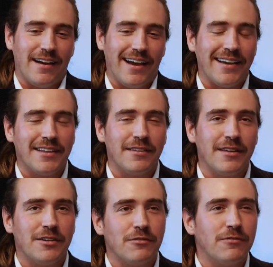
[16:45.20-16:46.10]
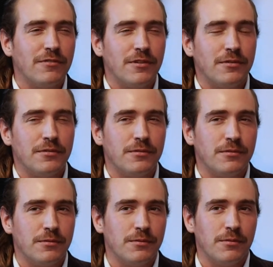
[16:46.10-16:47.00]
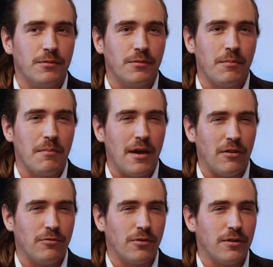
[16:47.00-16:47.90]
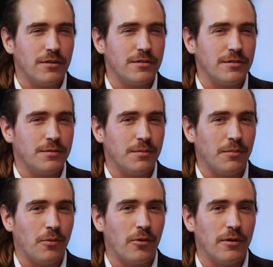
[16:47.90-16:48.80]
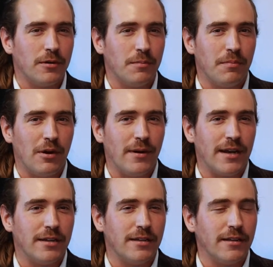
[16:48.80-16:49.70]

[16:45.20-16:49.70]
I can think of few metaphors more poetically.